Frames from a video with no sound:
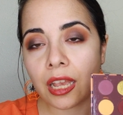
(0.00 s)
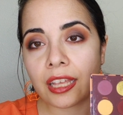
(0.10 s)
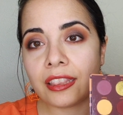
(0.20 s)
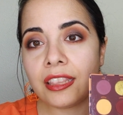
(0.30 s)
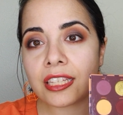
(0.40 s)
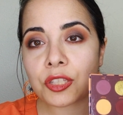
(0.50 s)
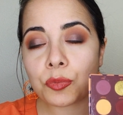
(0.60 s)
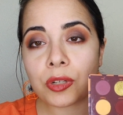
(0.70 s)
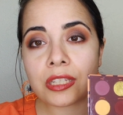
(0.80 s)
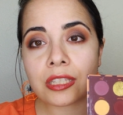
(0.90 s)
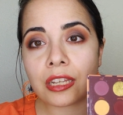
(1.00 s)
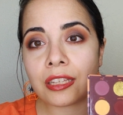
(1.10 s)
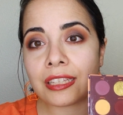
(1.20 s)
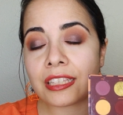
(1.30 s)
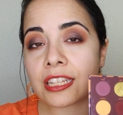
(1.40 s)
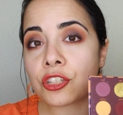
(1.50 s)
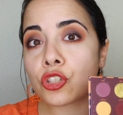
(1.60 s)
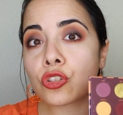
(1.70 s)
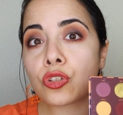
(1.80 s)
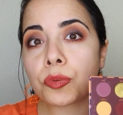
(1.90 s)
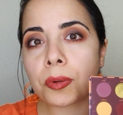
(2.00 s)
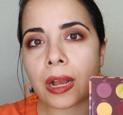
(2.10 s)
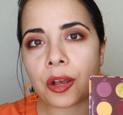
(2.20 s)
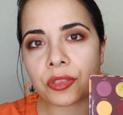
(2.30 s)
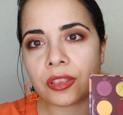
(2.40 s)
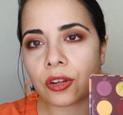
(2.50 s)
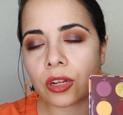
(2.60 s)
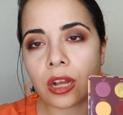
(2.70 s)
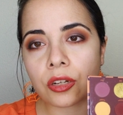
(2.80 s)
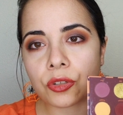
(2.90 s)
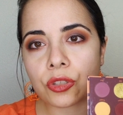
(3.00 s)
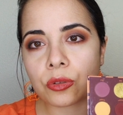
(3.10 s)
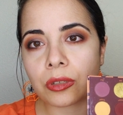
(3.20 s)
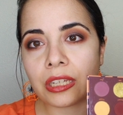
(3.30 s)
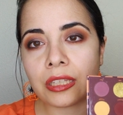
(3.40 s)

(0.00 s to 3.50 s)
This was a super out there color story.